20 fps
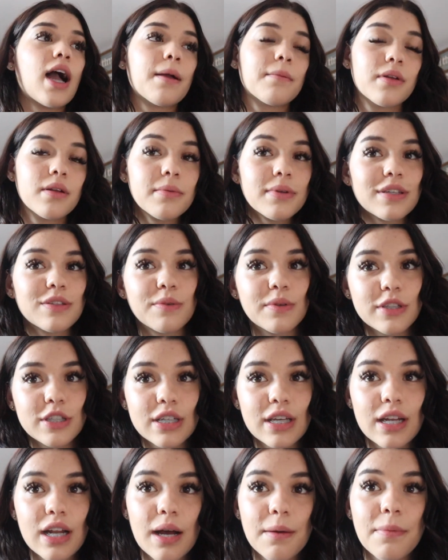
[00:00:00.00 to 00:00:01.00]
I'm going to be
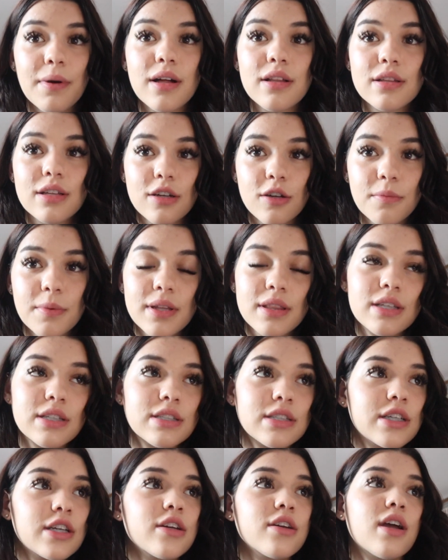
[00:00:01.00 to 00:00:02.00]
switching it up a little bit
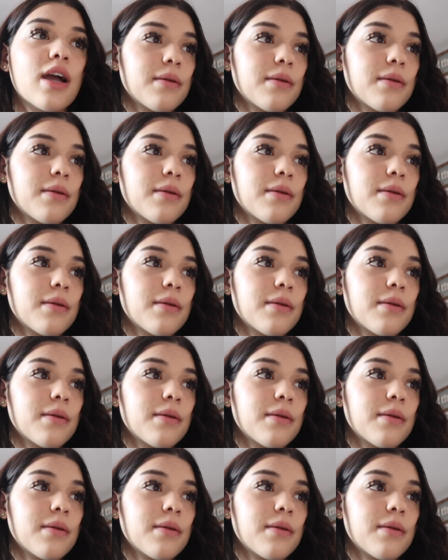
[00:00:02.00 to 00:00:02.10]
this year.